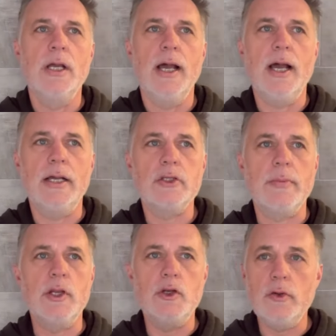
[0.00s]
Uh, so
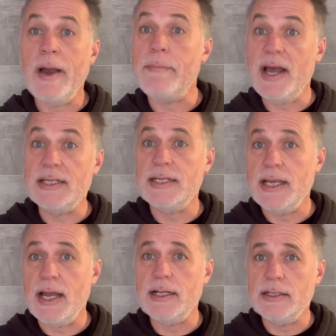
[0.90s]
I'm going to do my best to
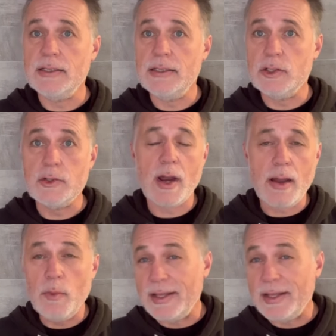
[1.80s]
kind of describe